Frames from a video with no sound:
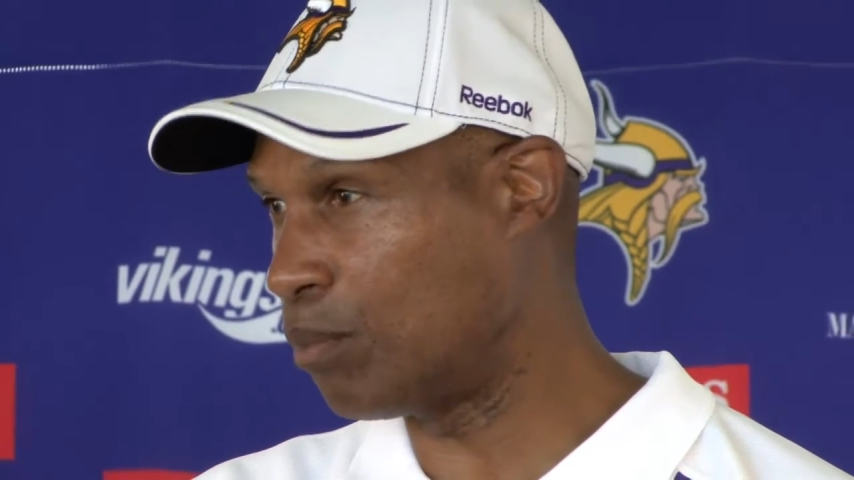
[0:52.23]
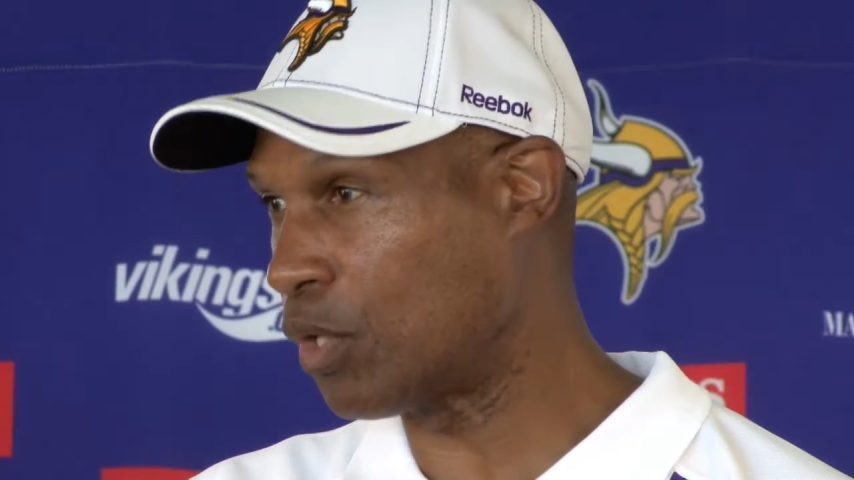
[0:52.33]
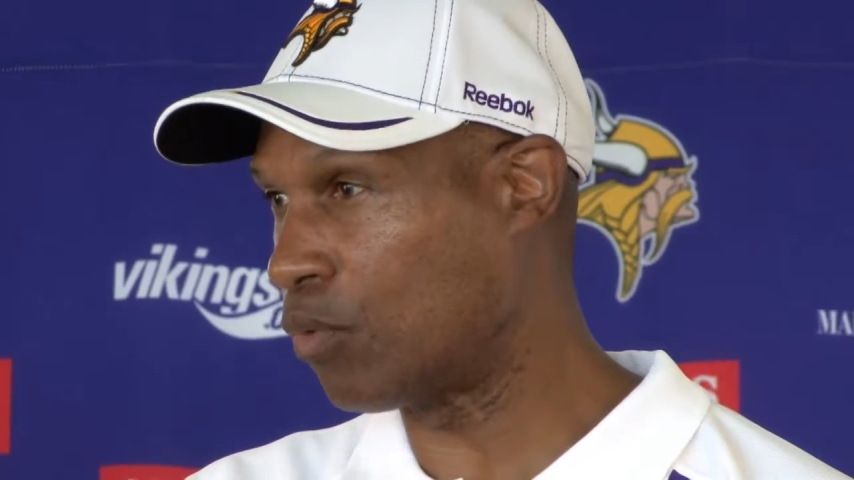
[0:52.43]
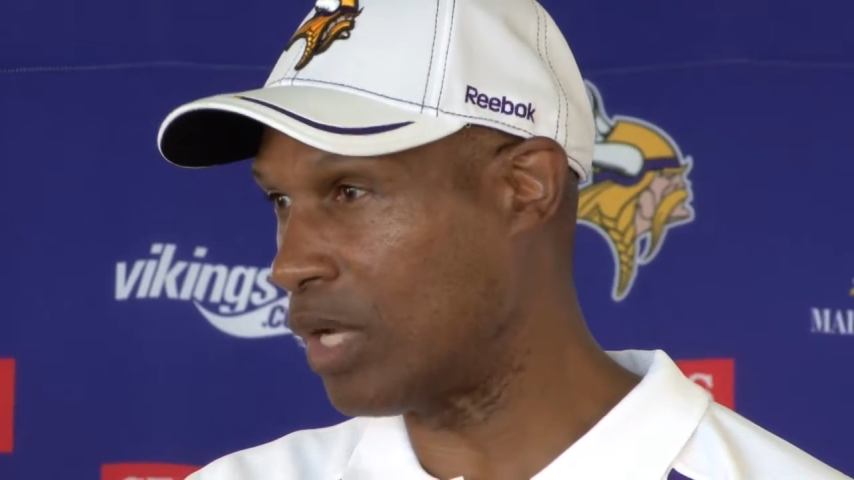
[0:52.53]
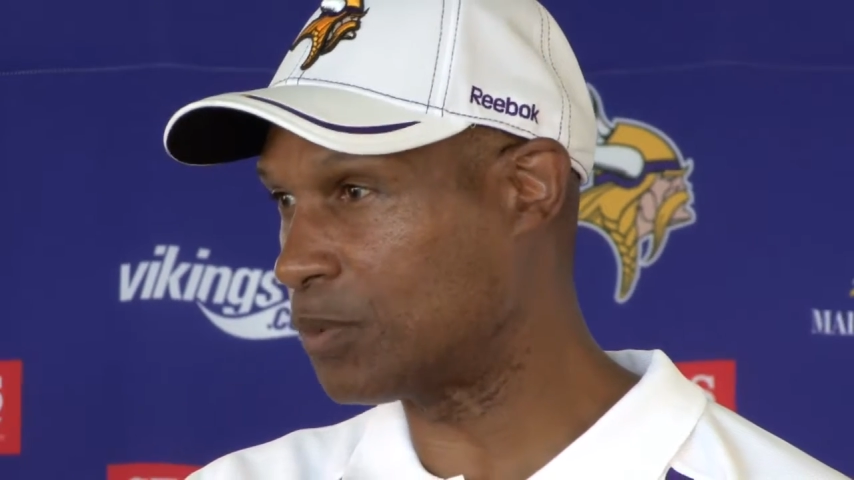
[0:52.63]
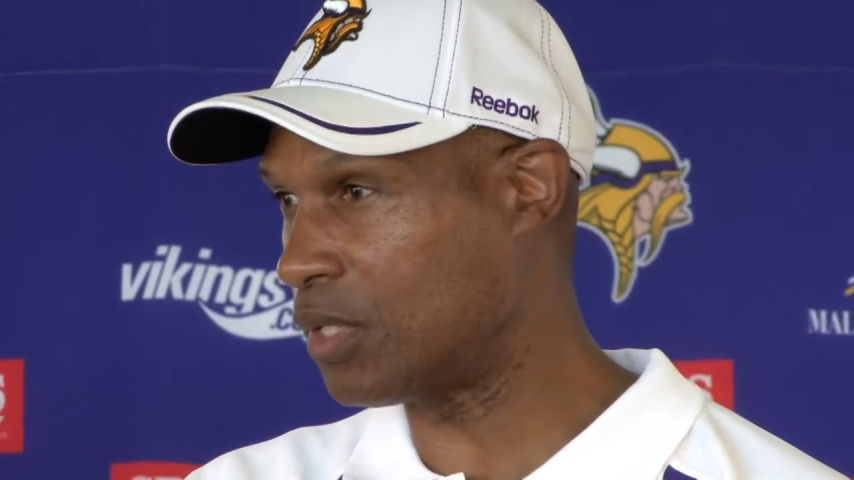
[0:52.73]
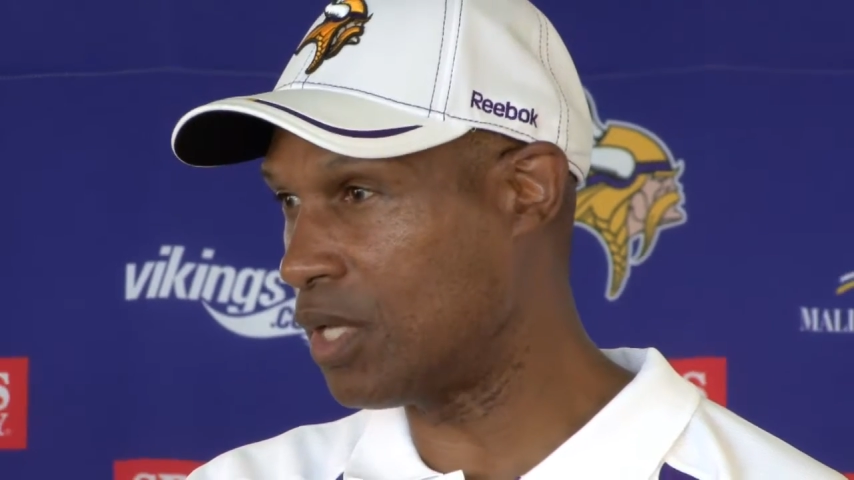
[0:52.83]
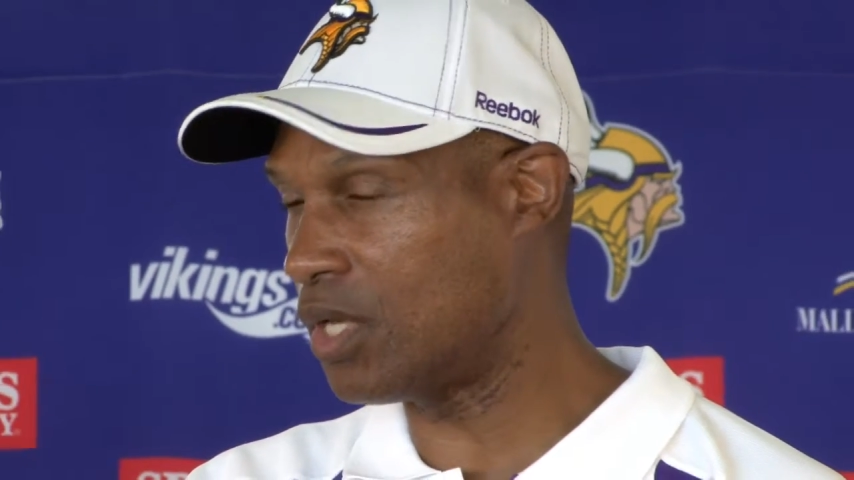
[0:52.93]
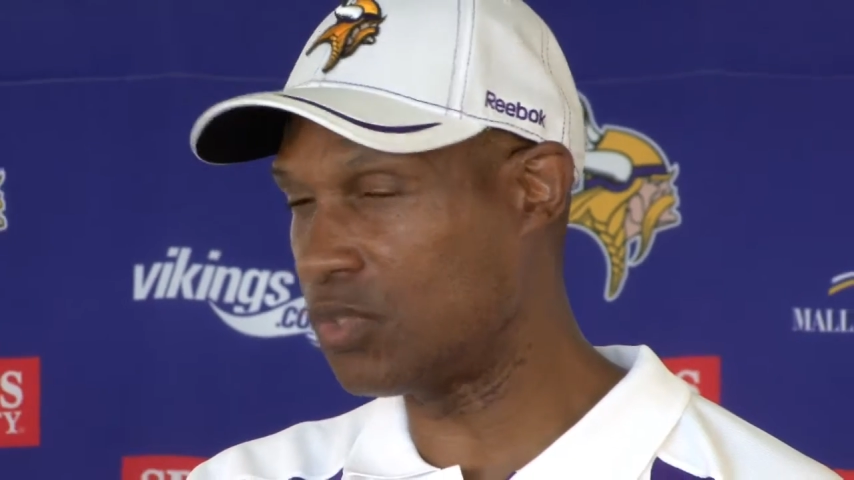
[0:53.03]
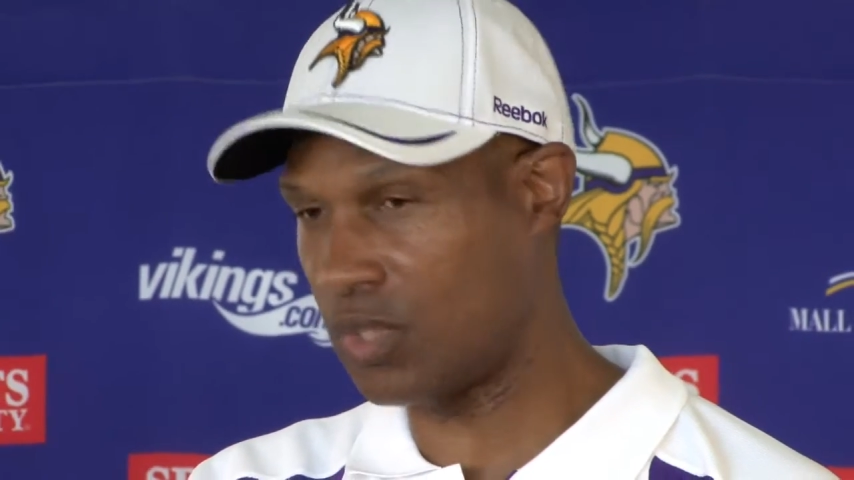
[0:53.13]
mental reps he
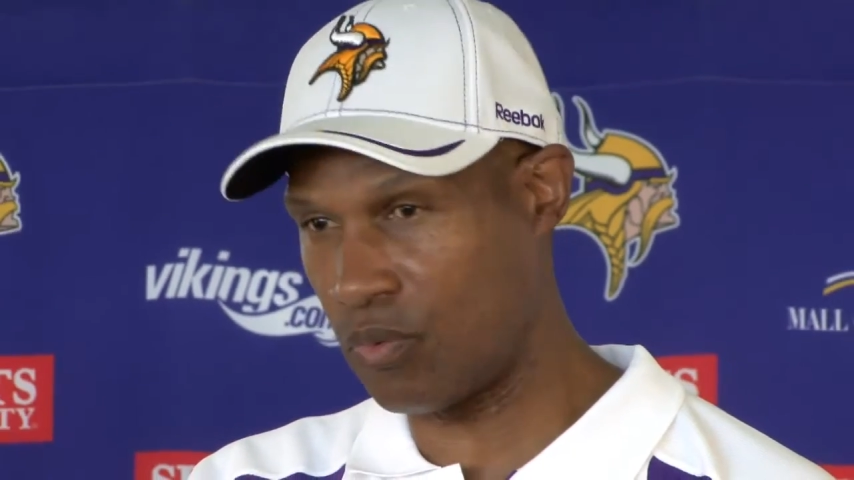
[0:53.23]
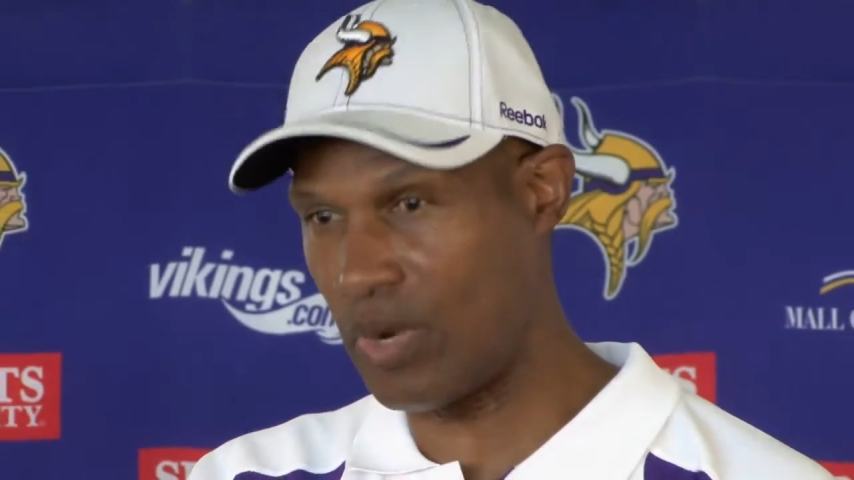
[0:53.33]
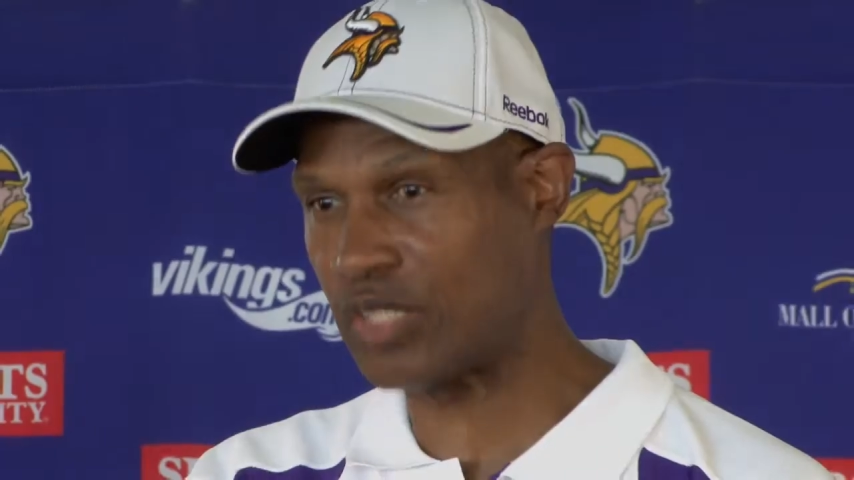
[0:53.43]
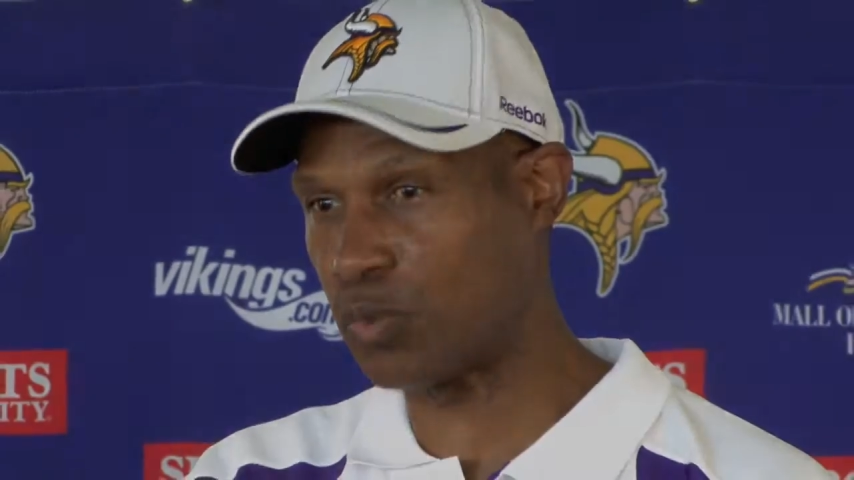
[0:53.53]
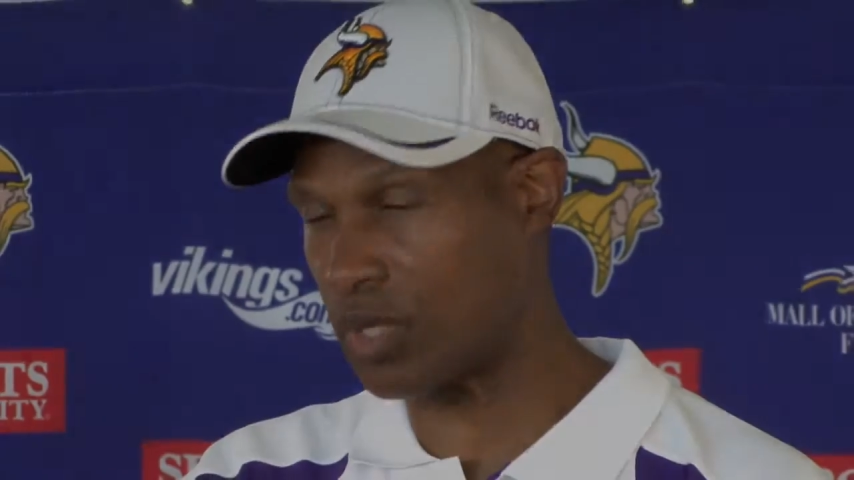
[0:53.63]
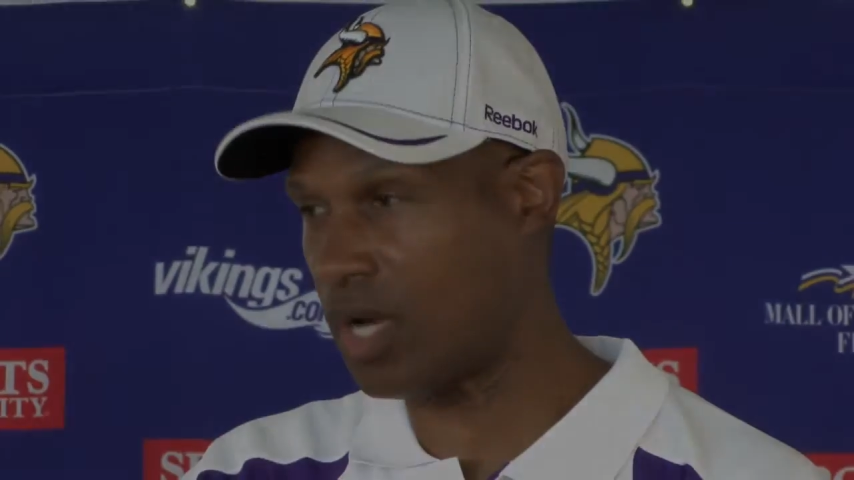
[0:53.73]
needs, and the rest will